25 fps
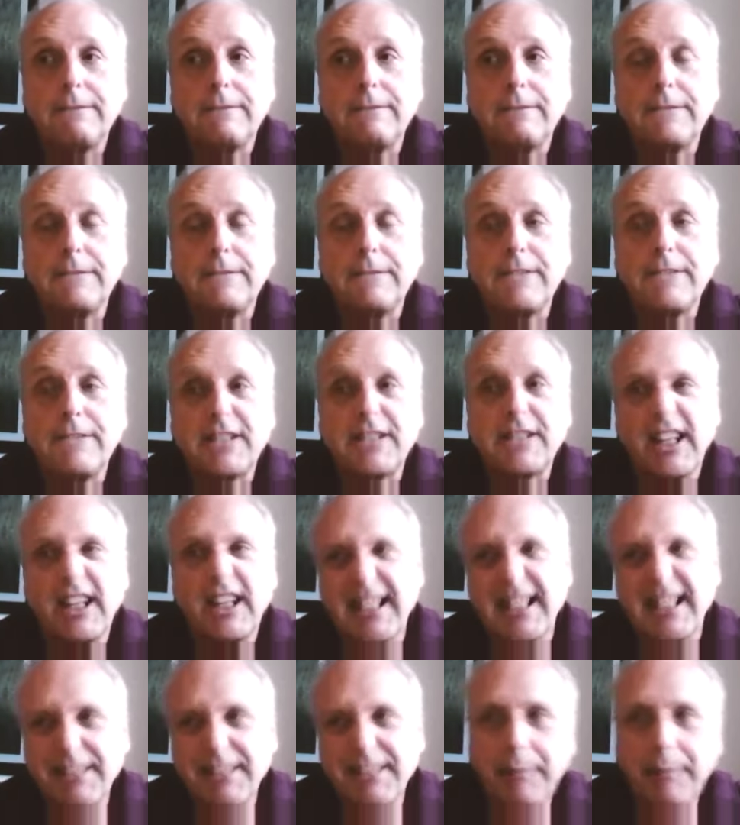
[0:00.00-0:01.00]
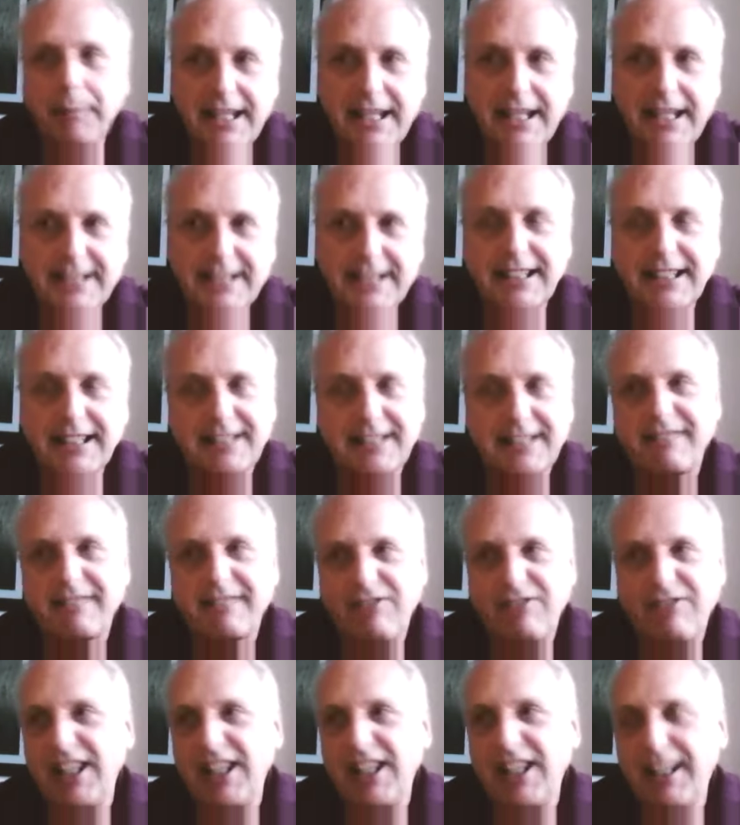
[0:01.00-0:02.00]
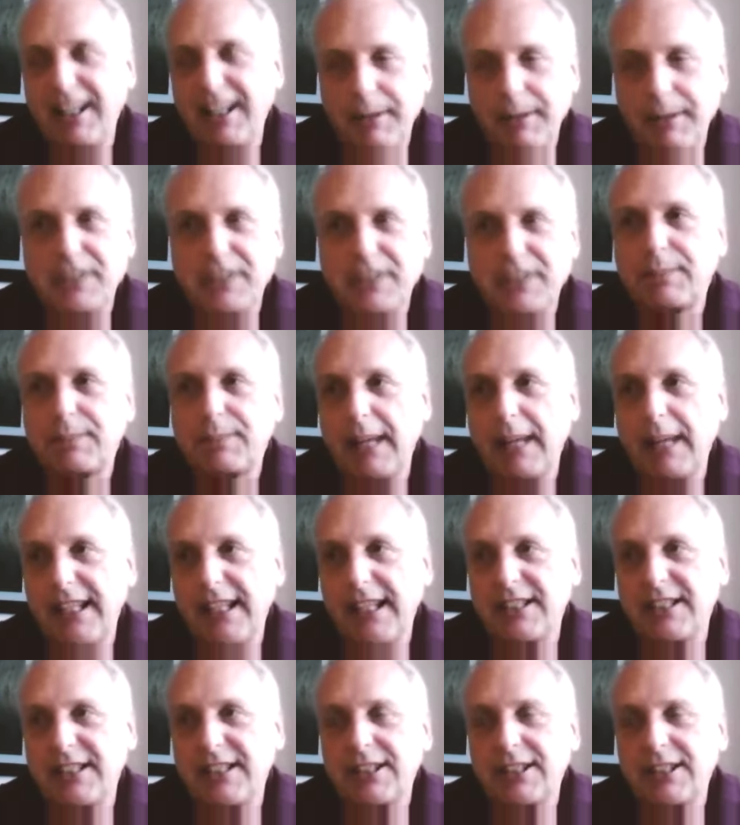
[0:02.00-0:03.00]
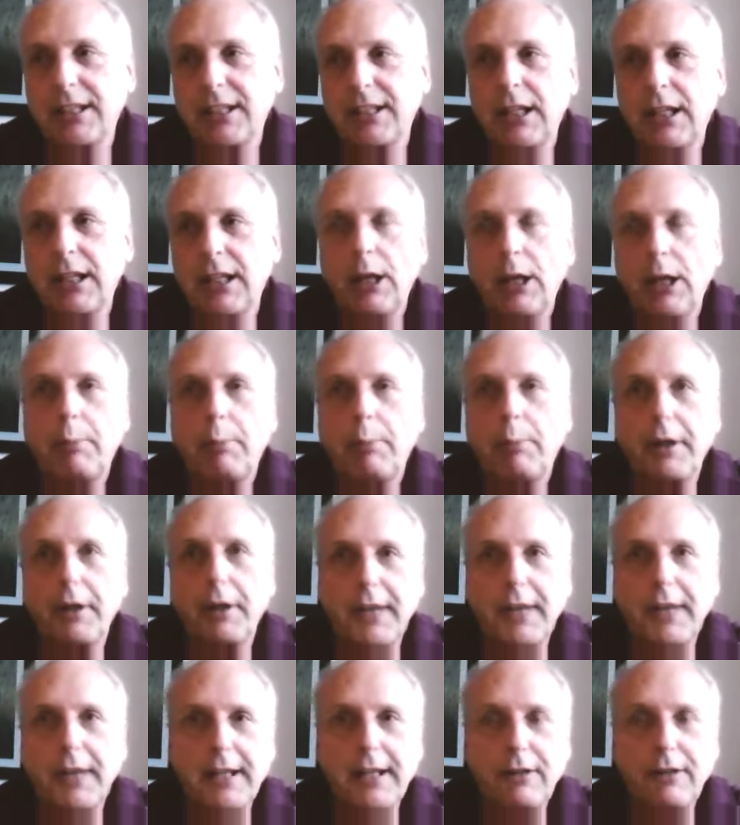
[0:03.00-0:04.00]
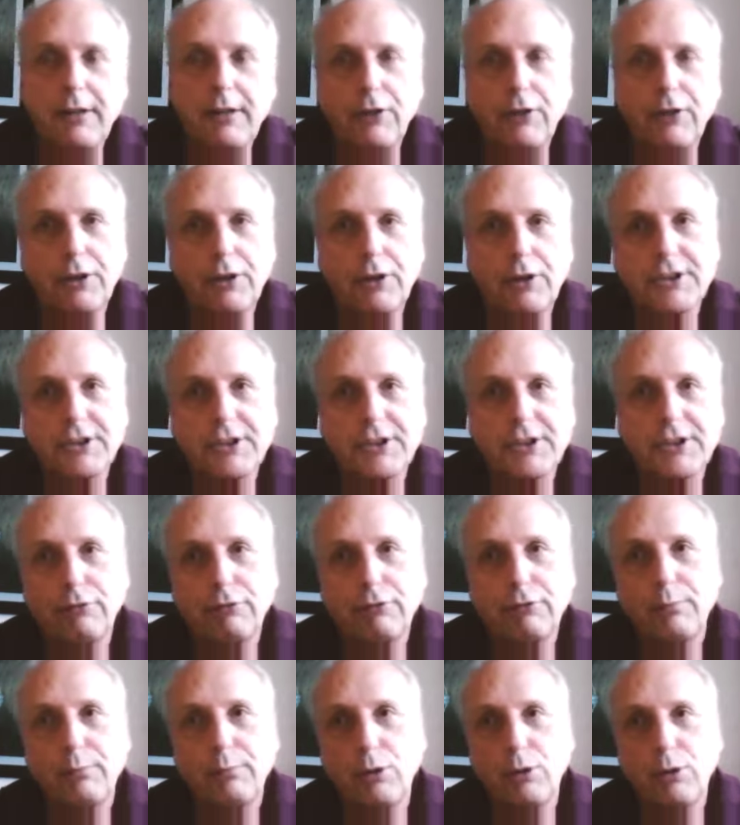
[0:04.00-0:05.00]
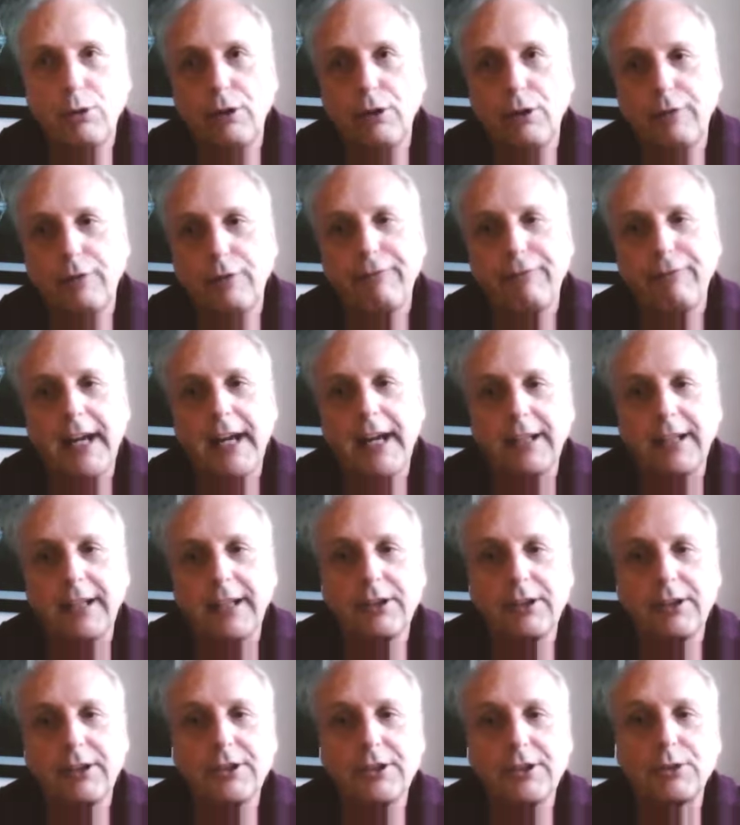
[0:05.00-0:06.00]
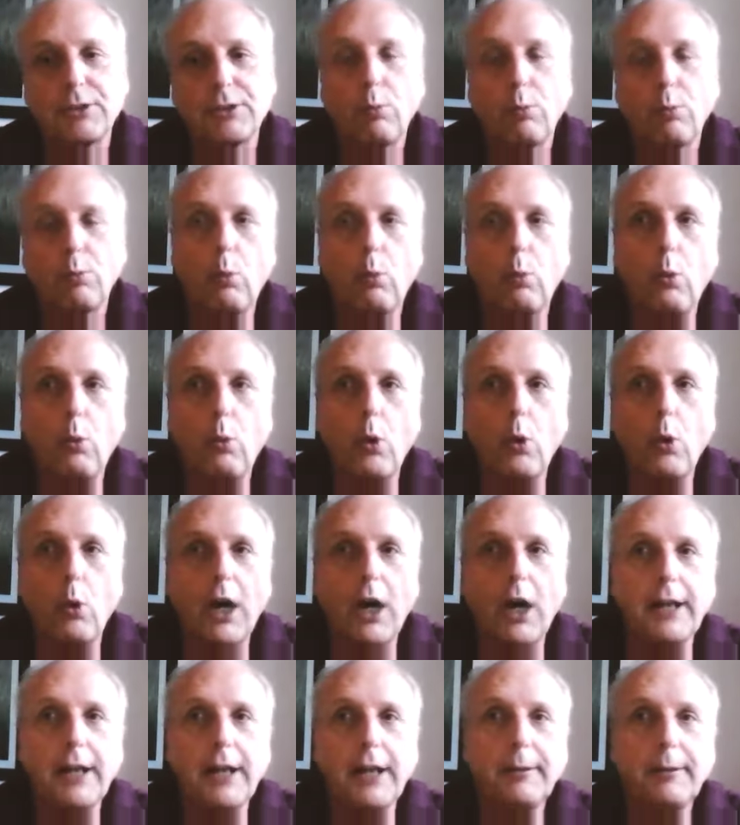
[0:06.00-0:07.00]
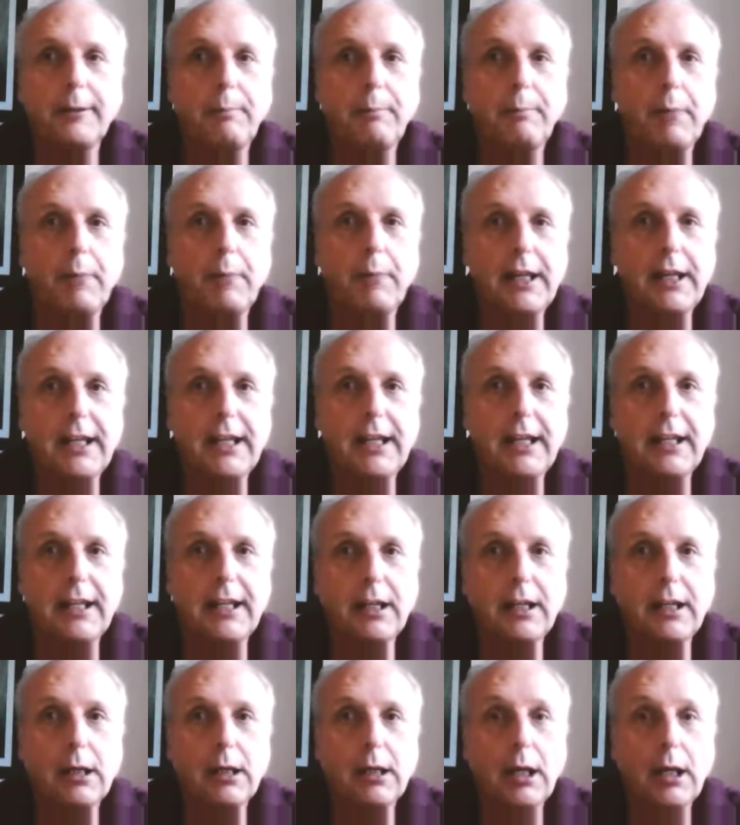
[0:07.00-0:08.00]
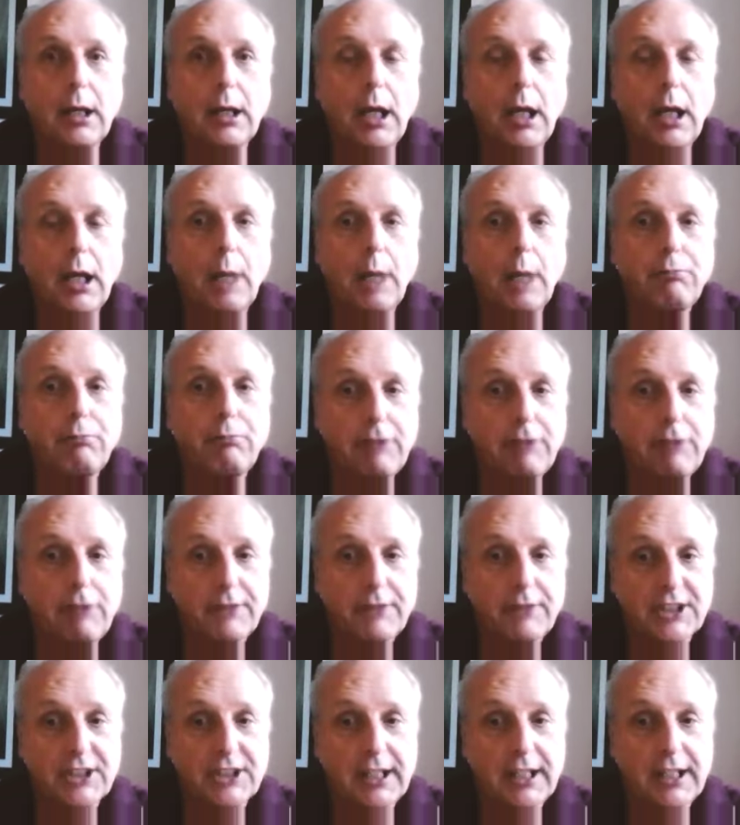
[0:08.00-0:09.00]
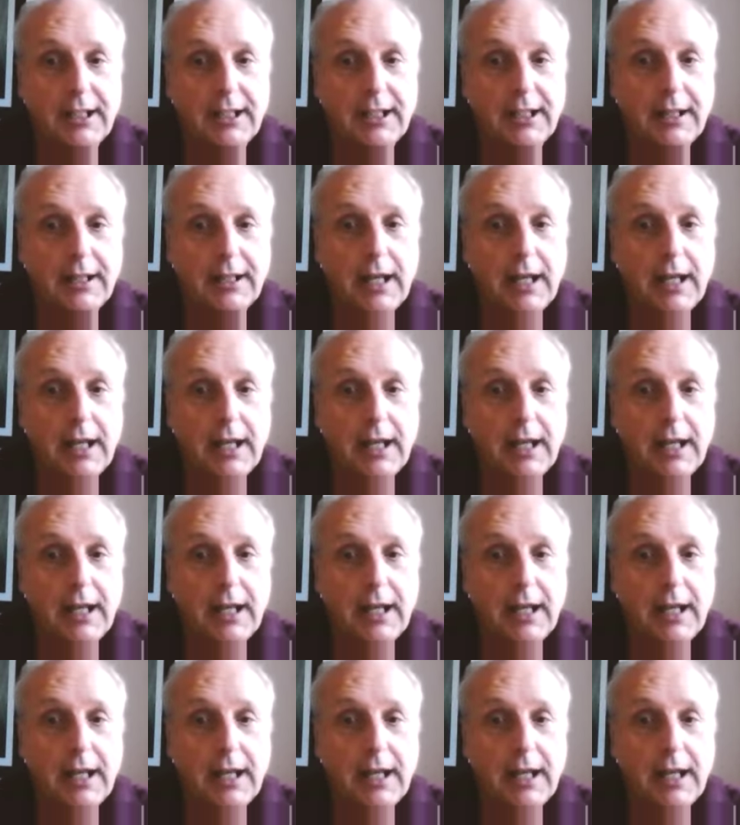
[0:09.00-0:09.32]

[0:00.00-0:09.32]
so that's the basic thing, space. But then you've got several more factors, one being privacy.